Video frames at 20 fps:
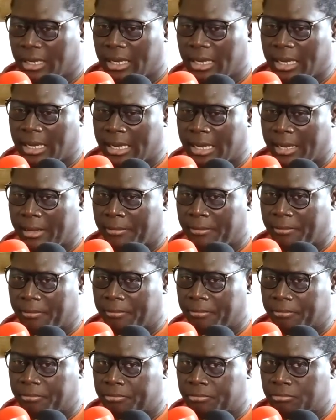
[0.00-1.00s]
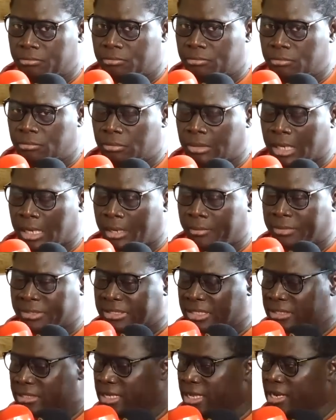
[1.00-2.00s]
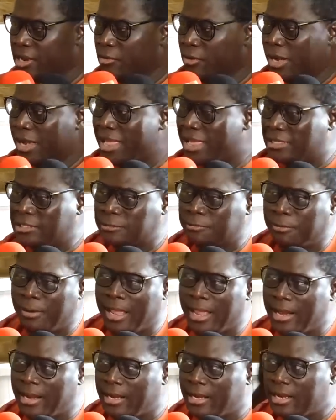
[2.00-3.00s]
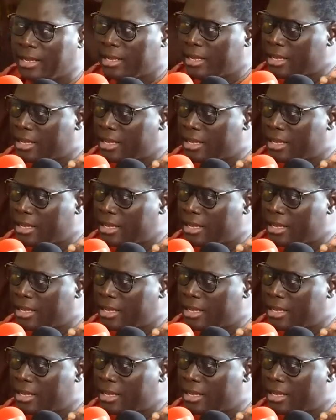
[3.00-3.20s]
Mr. Sedi will explain